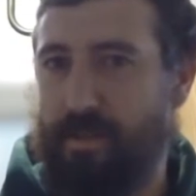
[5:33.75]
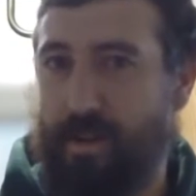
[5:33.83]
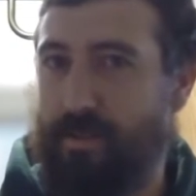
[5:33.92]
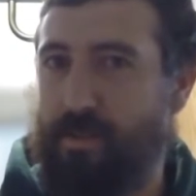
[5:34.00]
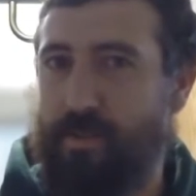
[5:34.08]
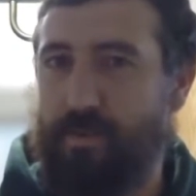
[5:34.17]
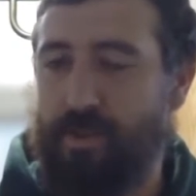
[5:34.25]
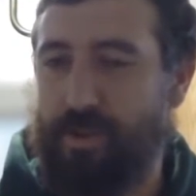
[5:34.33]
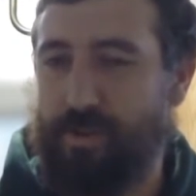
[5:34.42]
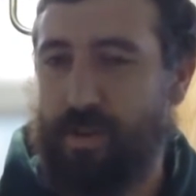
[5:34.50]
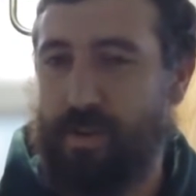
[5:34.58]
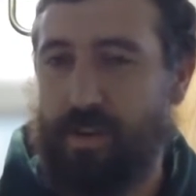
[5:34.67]
I don't know if you
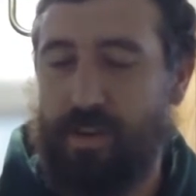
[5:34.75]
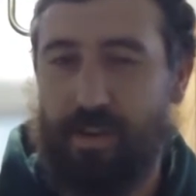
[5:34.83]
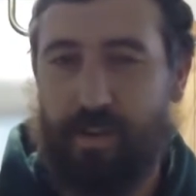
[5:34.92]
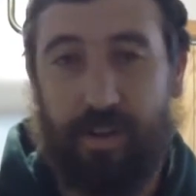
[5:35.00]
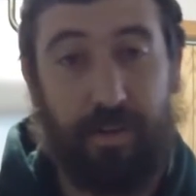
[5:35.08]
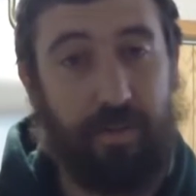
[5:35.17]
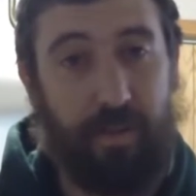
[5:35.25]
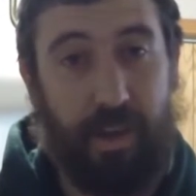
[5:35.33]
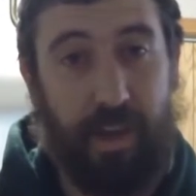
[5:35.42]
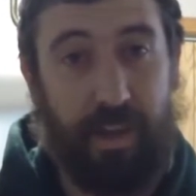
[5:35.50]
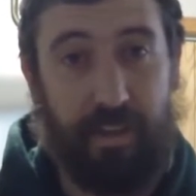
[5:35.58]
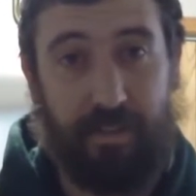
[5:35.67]
can drown a duck. I know you
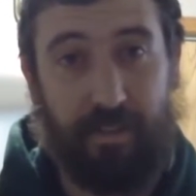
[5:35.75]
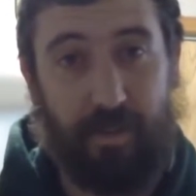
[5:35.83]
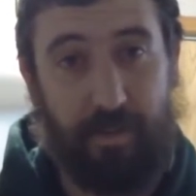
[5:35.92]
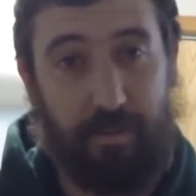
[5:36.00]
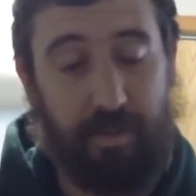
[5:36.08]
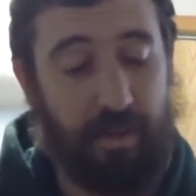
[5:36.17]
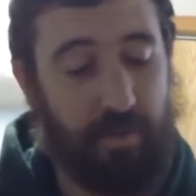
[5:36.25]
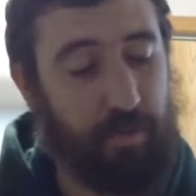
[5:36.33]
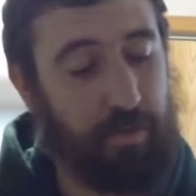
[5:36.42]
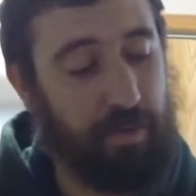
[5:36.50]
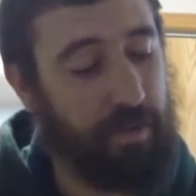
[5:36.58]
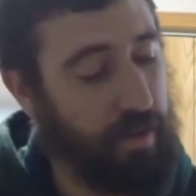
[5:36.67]
can because they drown themselves,
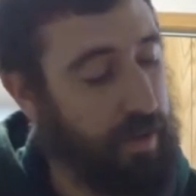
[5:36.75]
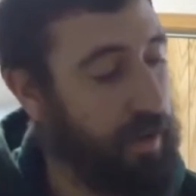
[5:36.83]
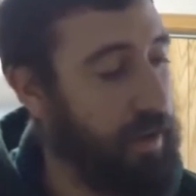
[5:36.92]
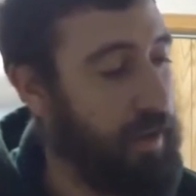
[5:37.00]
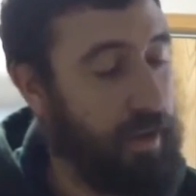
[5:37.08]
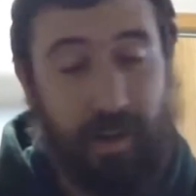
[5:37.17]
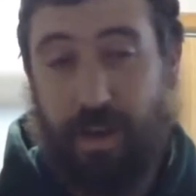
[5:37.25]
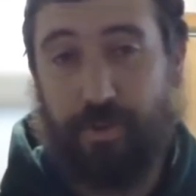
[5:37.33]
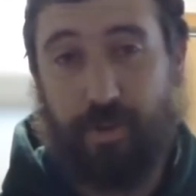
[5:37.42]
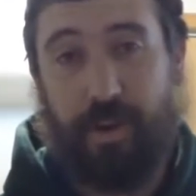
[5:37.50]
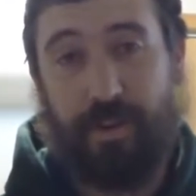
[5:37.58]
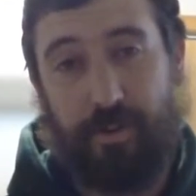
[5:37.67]
but I
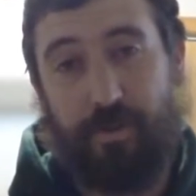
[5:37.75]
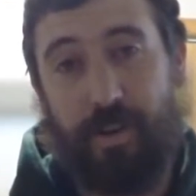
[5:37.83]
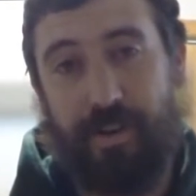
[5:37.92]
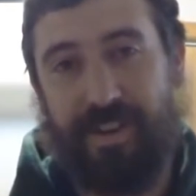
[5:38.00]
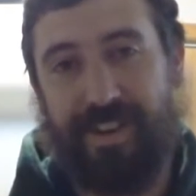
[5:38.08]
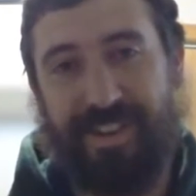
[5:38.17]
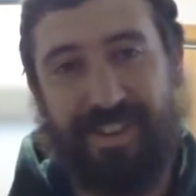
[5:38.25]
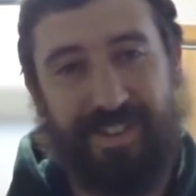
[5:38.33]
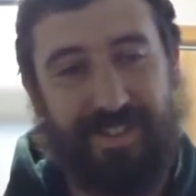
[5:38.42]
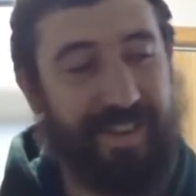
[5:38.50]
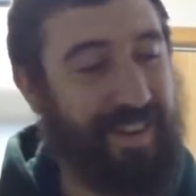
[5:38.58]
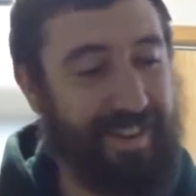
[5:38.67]
tried to drown.
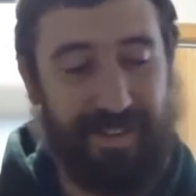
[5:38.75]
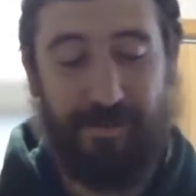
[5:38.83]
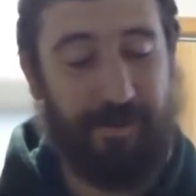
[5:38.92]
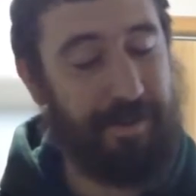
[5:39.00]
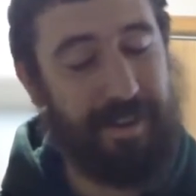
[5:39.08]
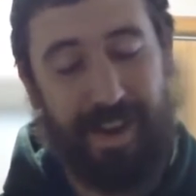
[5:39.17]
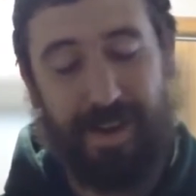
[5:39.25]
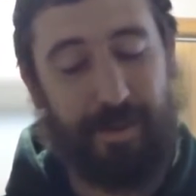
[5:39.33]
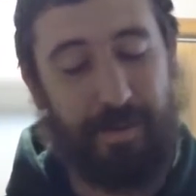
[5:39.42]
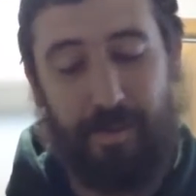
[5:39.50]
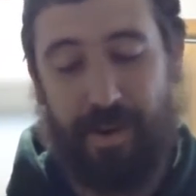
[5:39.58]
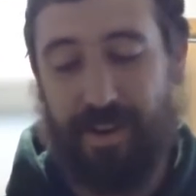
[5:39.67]
It wouldn't die
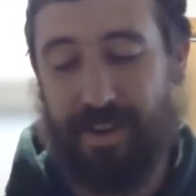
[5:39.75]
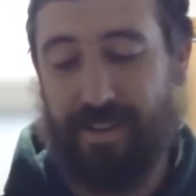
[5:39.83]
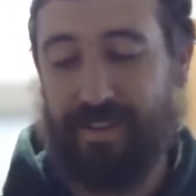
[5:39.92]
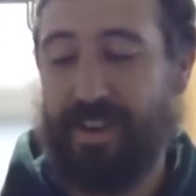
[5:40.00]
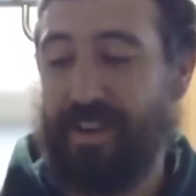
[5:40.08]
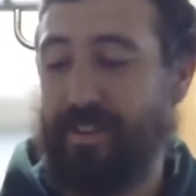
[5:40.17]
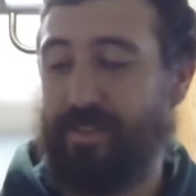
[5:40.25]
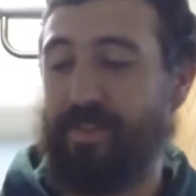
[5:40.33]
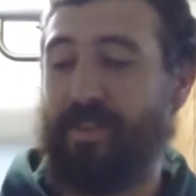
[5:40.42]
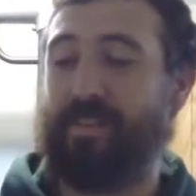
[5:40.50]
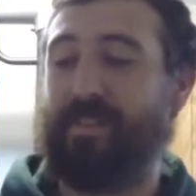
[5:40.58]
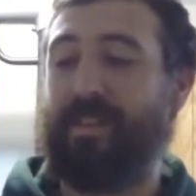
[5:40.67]
by breaking its neck. It's
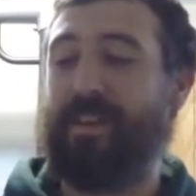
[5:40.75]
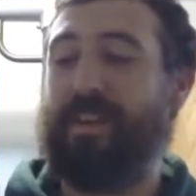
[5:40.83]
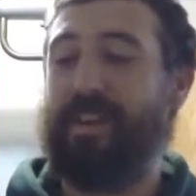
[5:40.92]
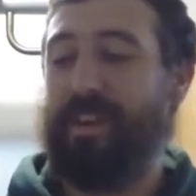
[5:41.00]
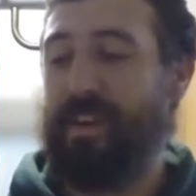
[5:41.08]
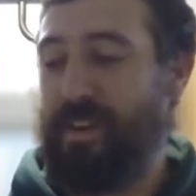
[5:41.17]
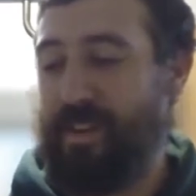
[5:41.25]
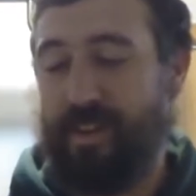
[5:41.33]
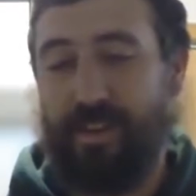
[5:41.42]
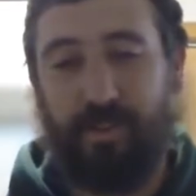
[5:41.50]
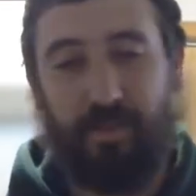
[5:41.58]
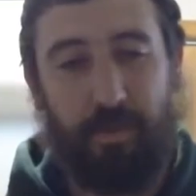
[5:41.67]
crazy.
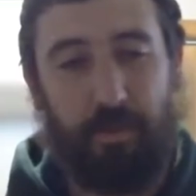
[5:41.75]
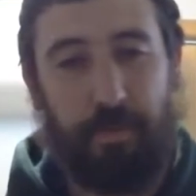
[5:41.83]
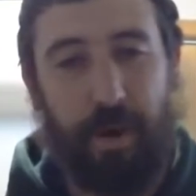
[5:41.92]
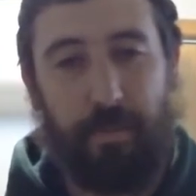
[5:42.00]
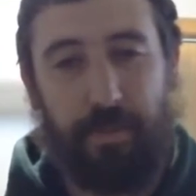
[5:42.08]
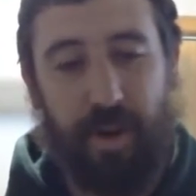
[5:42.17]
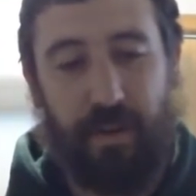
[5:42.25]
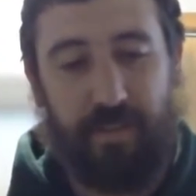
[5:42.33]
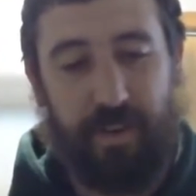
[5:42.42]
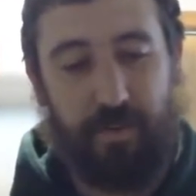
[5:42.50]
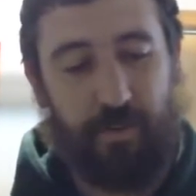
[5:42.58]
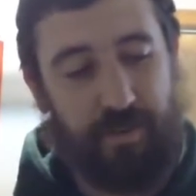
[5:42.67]
Like, it was almost popped off,
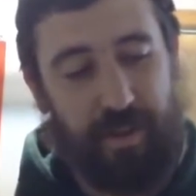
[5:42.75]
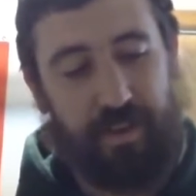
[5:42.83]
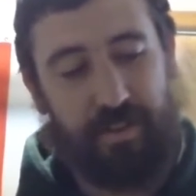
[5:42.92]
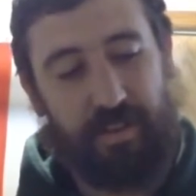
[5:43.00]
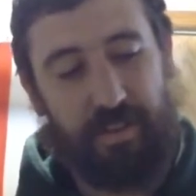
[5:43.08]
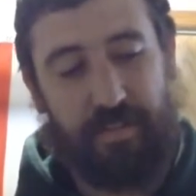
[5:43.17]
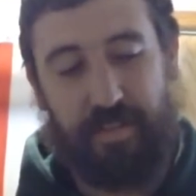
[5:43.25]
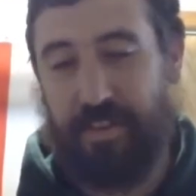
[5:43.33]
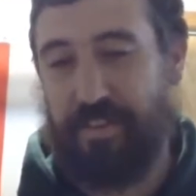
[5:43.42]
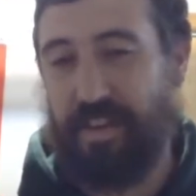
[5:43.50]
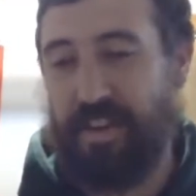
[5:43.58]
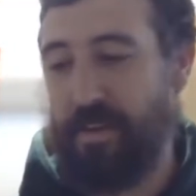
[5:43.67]
and it was actually lifting
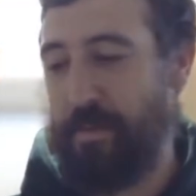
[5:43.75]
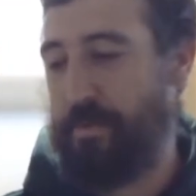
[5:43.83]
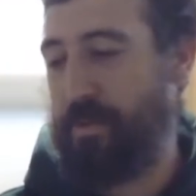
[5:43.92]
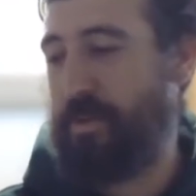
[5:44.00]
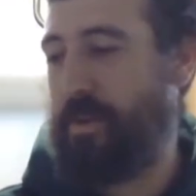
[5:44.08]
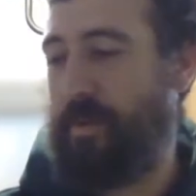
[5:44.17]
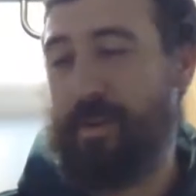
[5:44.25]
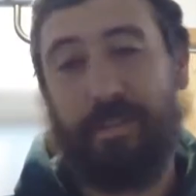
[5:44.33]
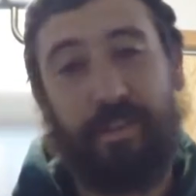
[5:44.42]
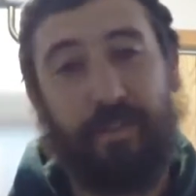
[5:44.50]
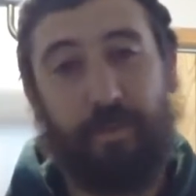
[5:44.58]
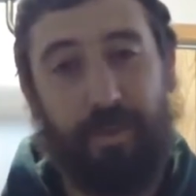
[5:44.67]
its head up. So anyways,
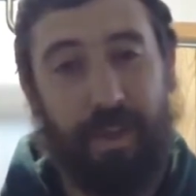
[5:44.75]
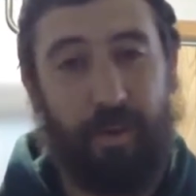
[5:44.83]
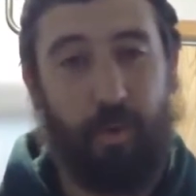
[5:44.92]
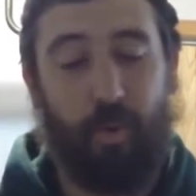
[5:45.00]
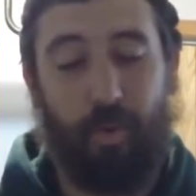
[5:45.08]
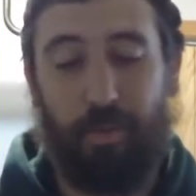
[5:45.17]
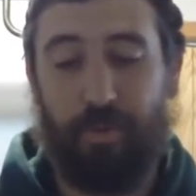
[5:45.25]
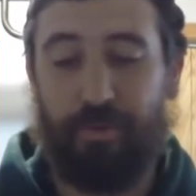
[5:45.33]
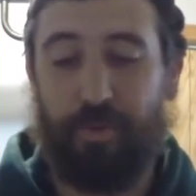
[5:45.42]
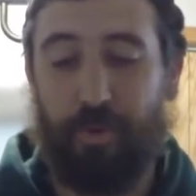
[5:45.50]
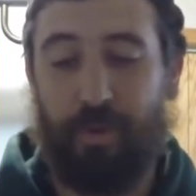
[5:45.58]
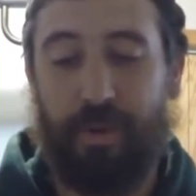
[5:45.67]
enough with that horrible
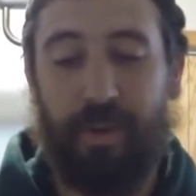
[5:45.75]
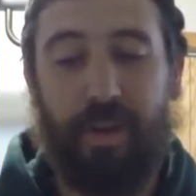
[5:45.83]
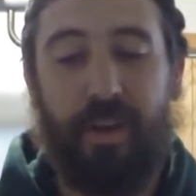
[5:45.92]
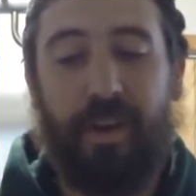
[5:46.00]
story.